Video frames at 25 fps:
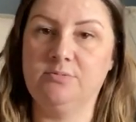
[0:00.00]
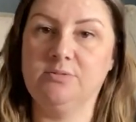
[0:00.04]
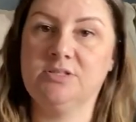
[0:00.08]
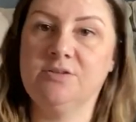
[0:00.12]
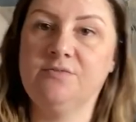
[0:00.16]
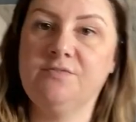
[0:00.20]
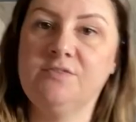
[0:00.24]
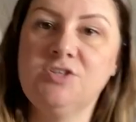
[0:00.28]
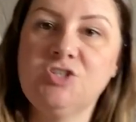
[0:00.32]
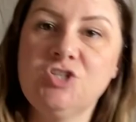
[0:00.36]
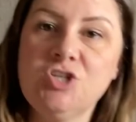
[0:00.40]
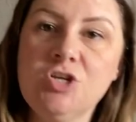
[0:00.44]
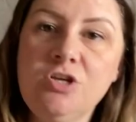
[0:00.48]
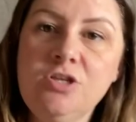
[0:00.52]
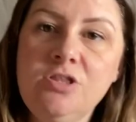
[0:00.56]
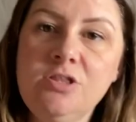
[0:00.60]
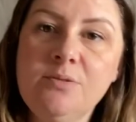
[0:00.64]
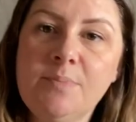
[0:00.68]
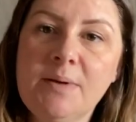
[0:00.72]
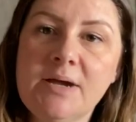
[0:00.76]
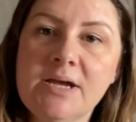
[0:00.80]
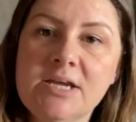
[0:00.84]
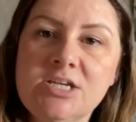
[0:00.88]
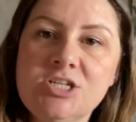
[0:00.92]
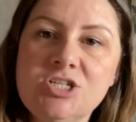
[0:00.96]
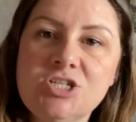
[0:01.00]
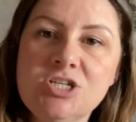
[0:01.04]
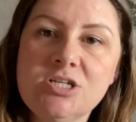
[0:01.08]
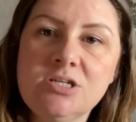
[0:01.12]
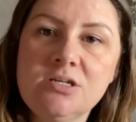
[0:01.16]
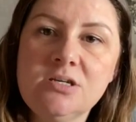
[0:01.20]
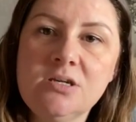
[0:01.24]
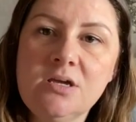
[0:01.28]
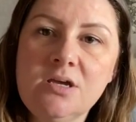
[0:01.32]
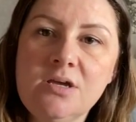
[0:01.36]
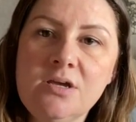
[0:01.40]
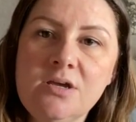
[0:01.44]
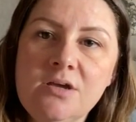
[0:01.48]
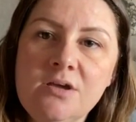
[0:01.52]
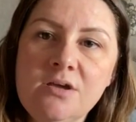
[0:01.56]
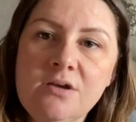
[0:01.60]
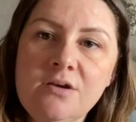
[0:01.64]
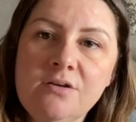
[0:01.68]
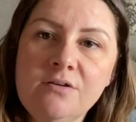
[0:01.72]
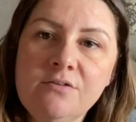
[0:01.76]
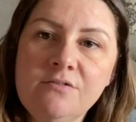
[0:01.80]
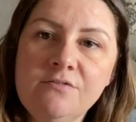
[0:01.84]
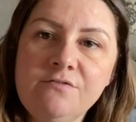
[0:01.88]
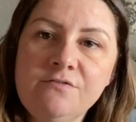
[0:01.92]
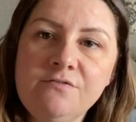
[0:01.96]
So if I show you the packaging
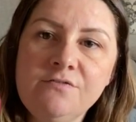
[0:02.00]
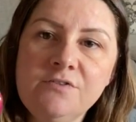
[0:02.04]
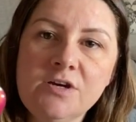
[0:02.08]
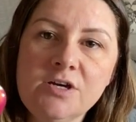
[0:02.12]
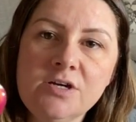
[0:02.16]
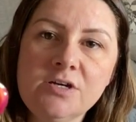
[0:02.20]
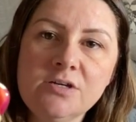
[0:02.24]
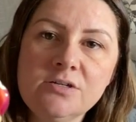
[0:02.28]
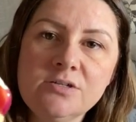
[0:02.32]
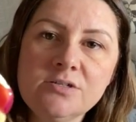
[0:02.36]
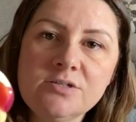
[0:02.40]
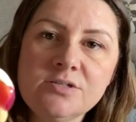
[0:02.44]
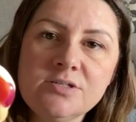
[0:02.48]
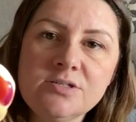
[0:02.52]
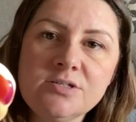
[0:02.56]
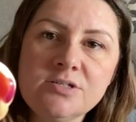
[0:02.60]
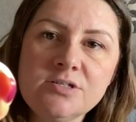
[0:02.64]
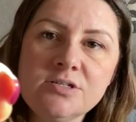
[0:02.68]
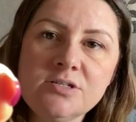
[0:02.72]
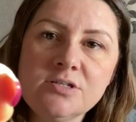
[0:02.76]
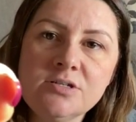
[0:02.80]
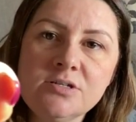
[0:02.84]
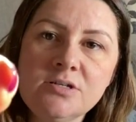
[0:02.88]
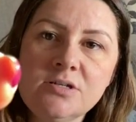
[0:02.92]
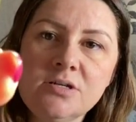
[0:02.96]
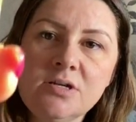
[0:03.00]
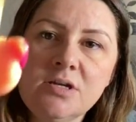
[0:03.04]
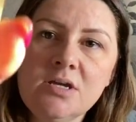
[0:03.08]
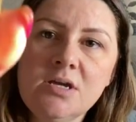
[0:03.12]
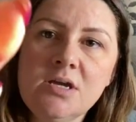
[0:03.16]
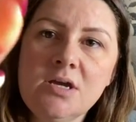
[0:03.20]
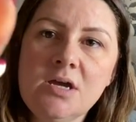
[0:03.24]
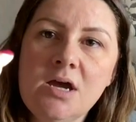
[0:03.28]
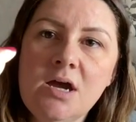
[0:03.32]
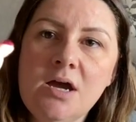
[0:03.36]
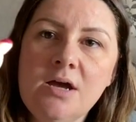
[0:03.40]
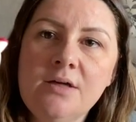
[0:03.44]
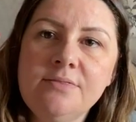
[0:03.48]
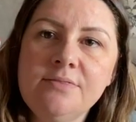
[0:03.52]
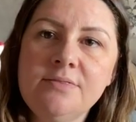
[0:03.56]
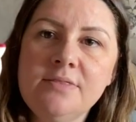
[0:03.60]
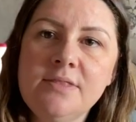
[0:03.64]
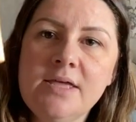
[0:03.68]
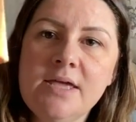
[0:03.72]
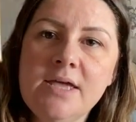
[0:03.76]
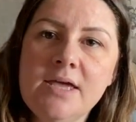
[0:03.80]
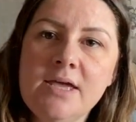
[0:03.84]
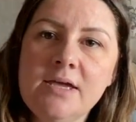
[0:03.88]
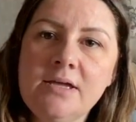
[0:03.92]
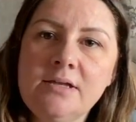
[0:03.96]
first, and
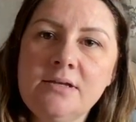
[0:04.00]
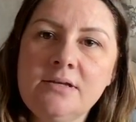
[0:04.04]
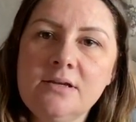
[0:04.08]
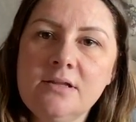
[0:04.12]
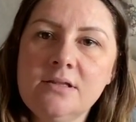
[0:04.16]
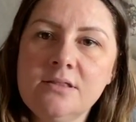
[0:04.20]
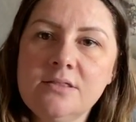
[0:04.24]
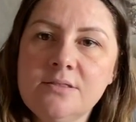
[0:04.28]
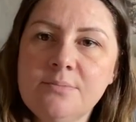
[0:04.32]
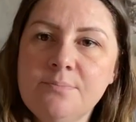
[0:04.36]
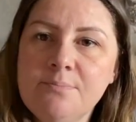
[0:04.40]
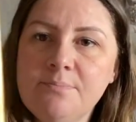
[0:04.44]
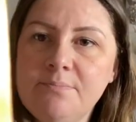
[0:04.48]
then the